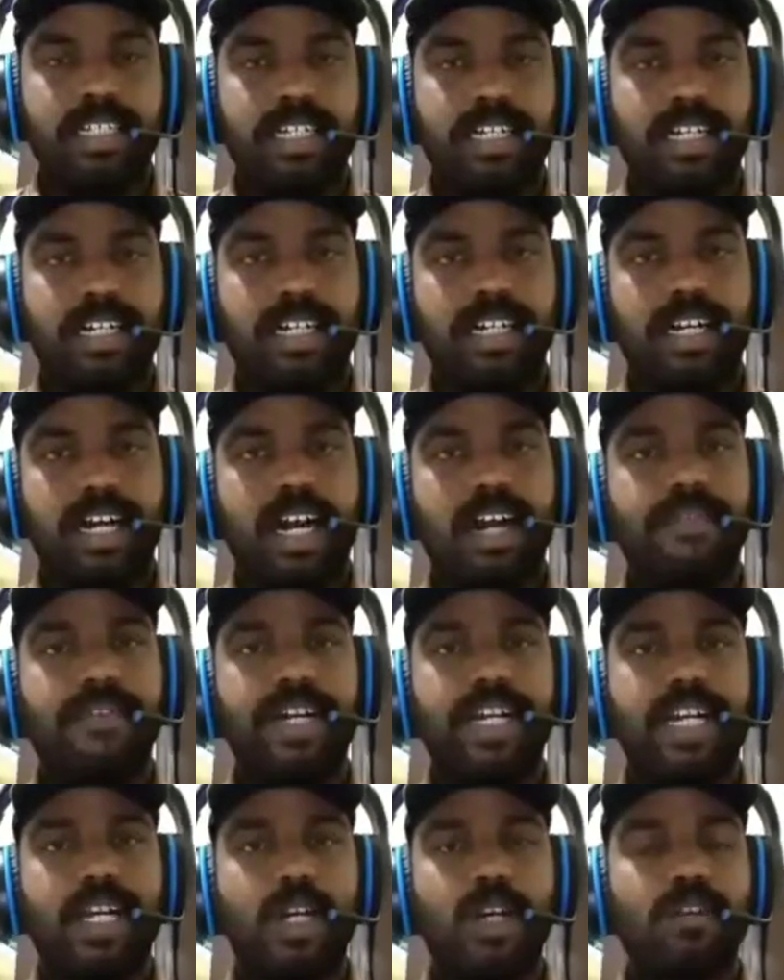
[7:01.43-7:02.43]

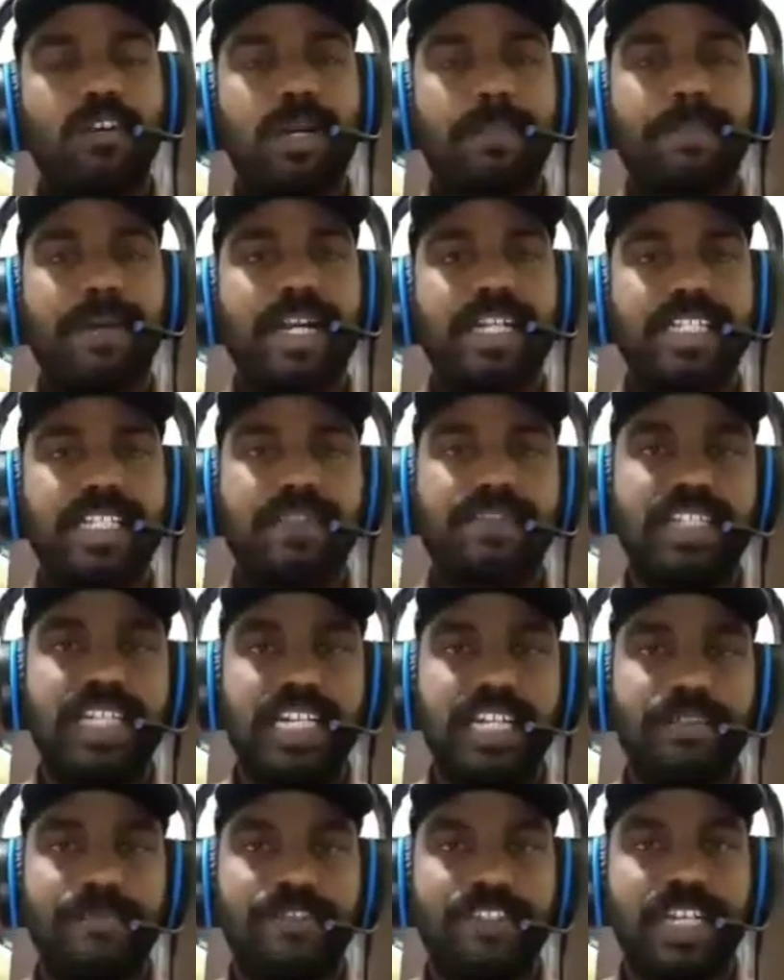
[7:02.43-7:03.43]
our lower parts of the
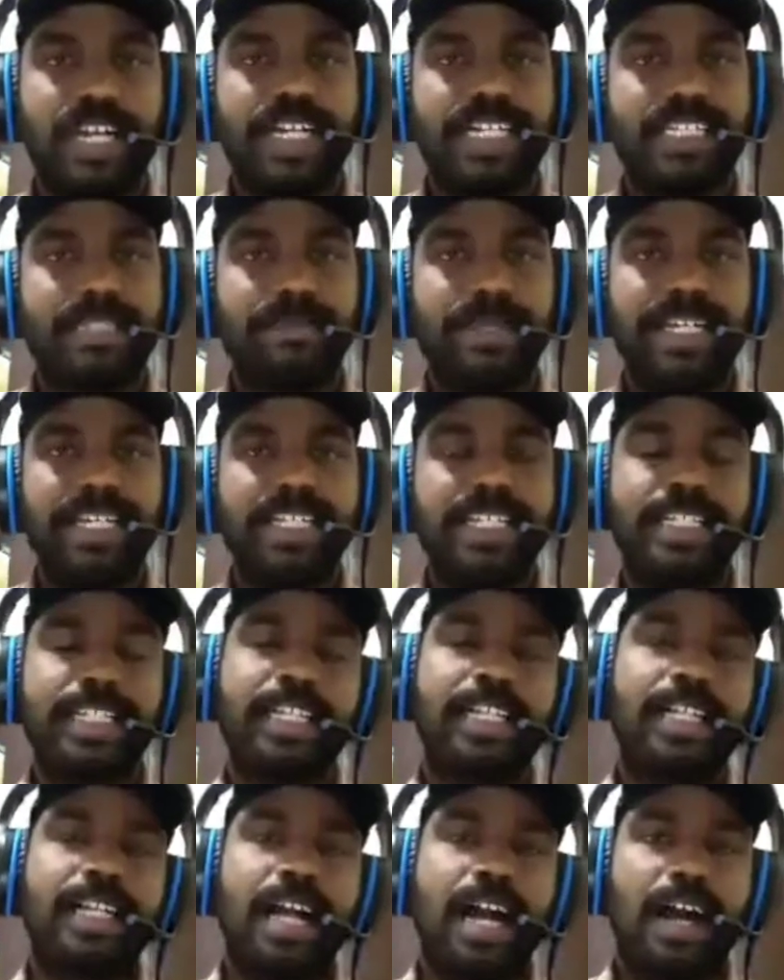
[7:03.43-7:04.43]
limbs, it
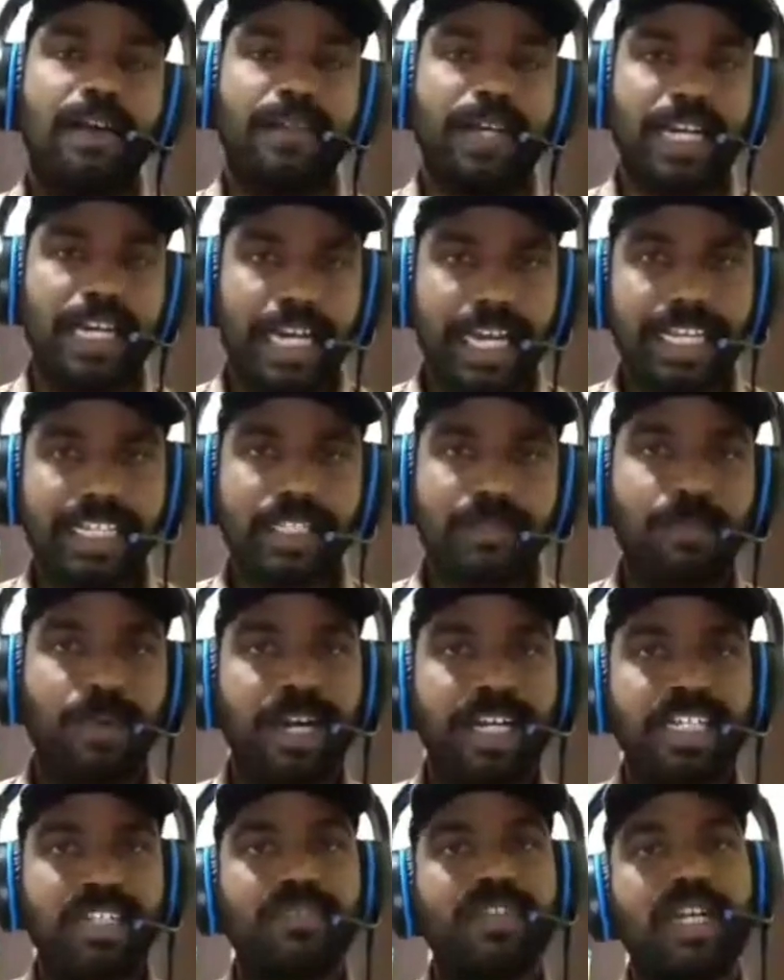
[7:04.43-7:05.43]
means our legs
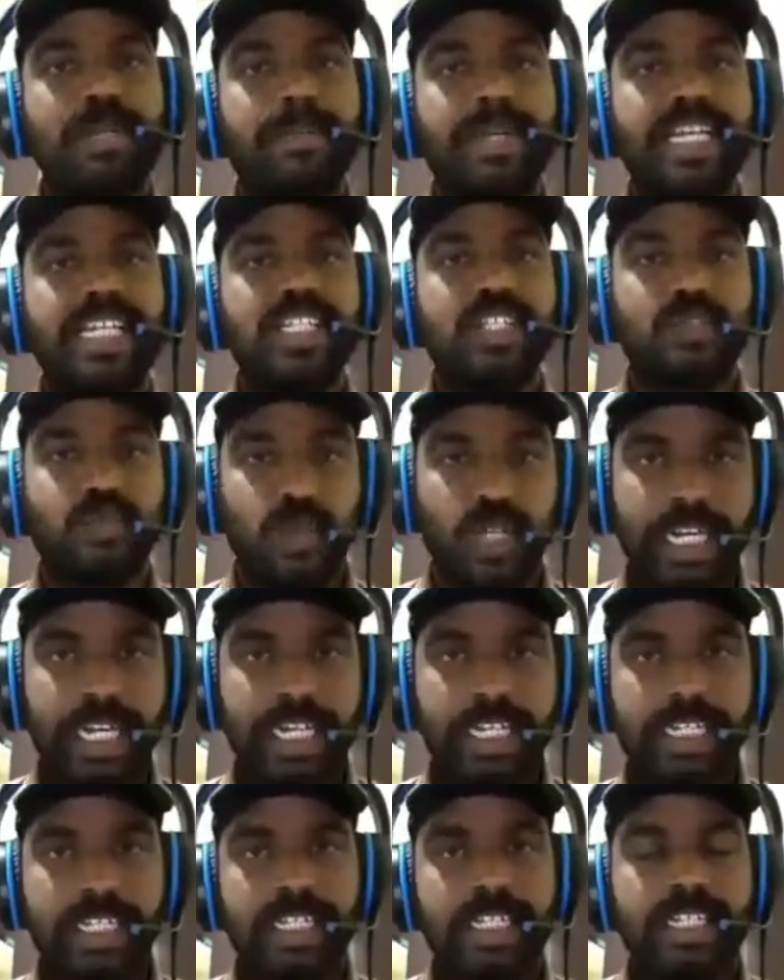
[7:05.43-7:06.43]
parts will be
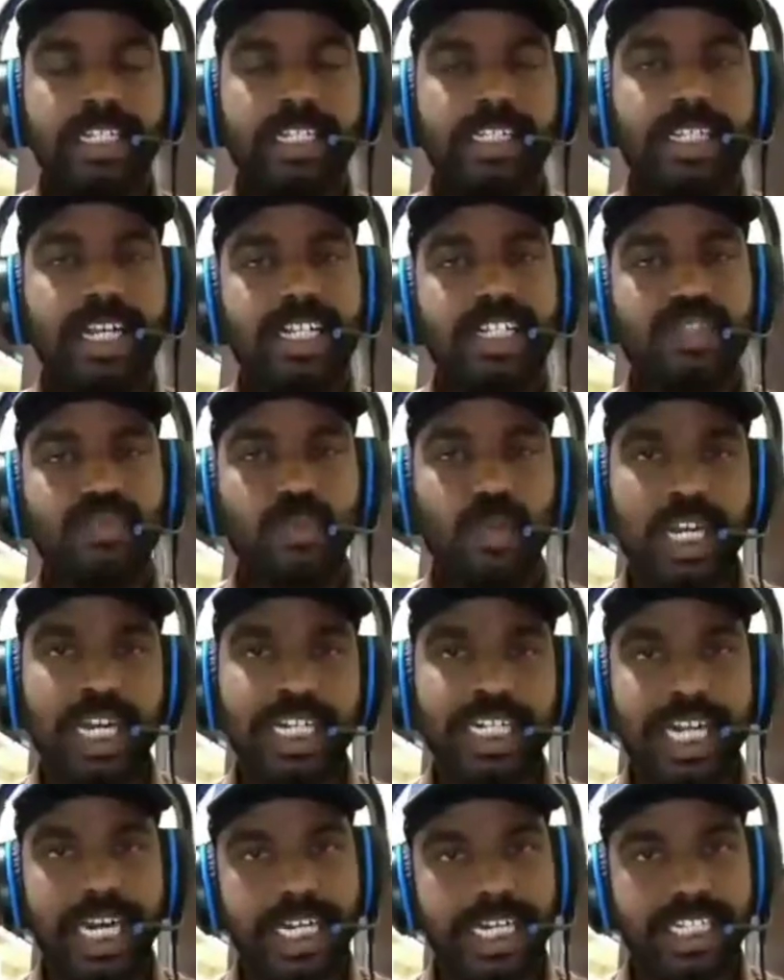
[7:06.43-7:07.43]
swollen. That
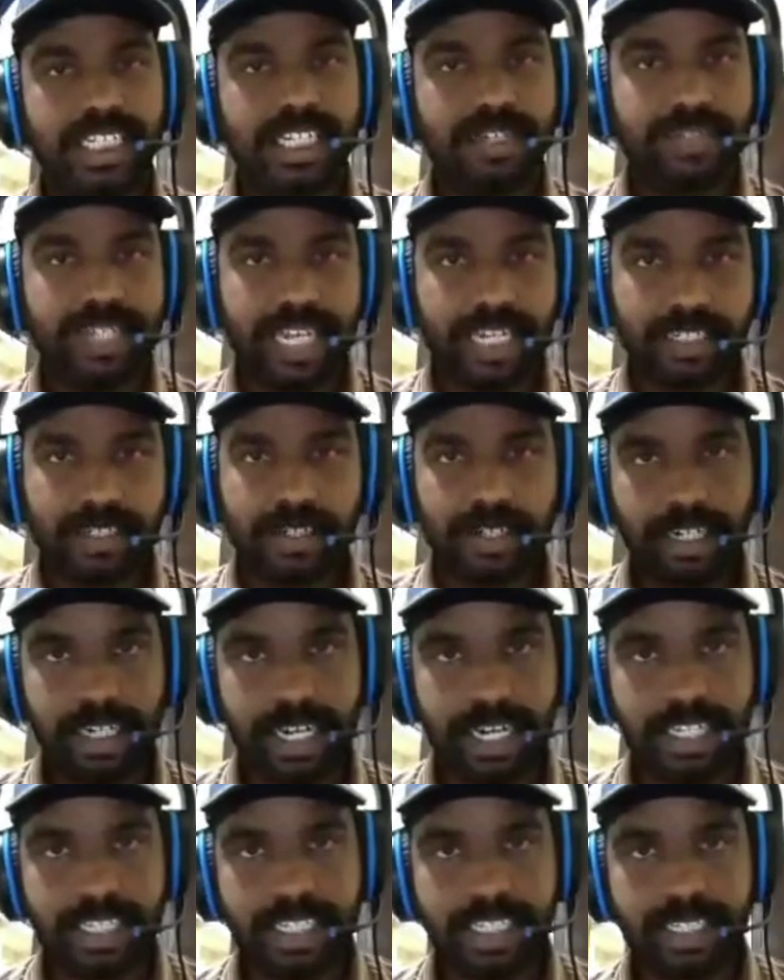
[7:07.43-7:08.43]
swollen condition we are called
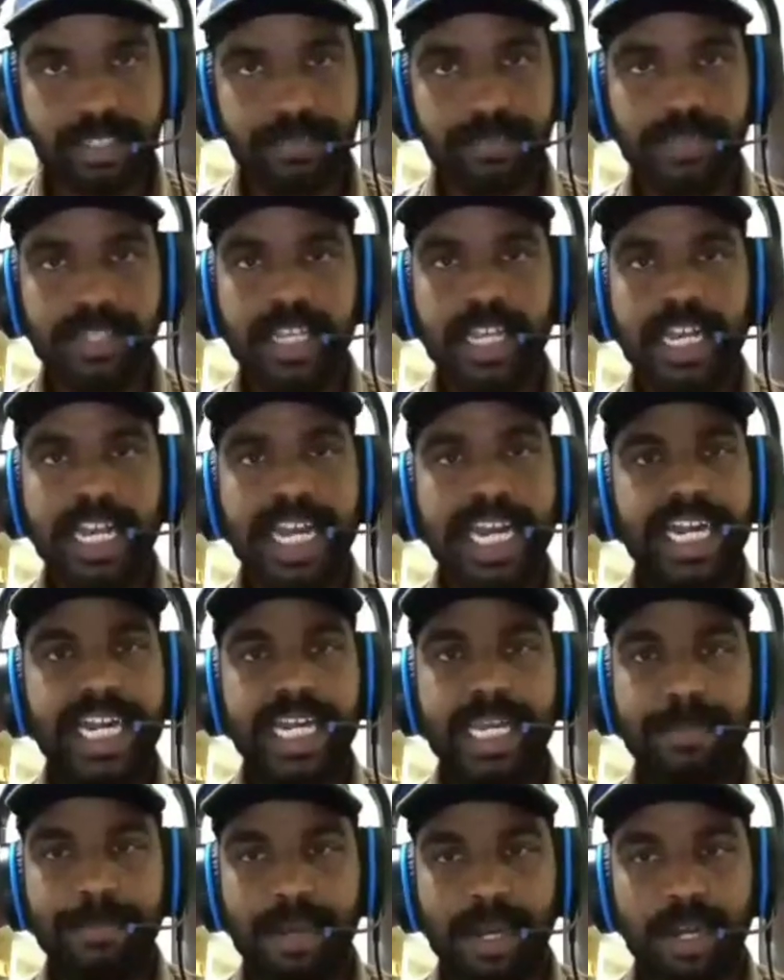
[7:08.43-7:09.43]
as
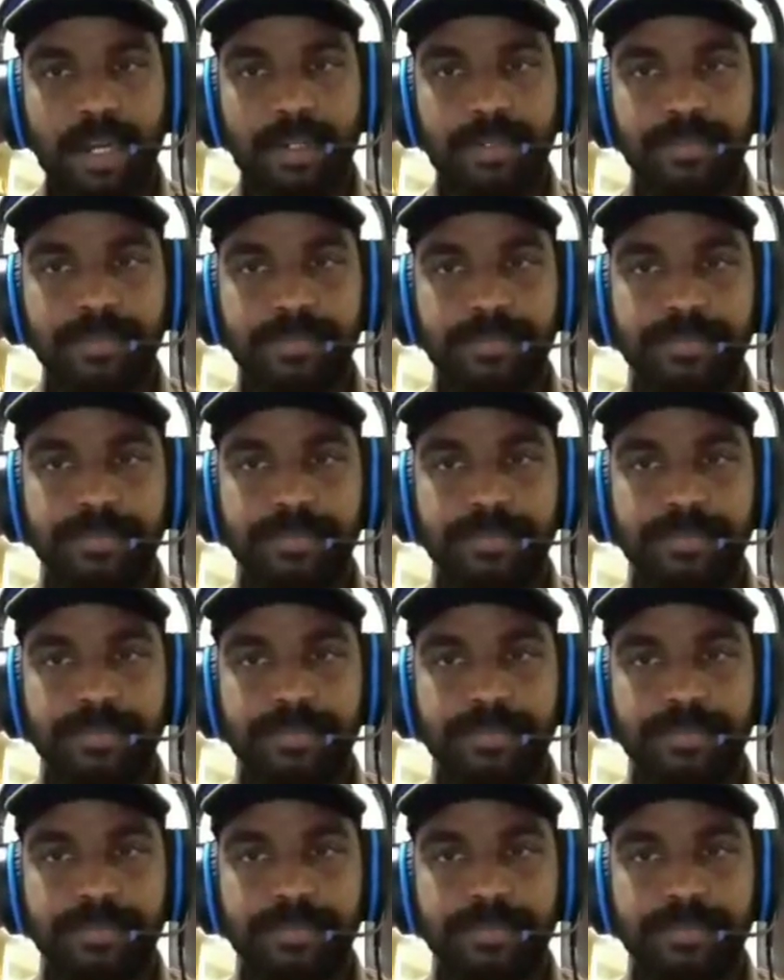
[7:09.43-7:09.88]
edema.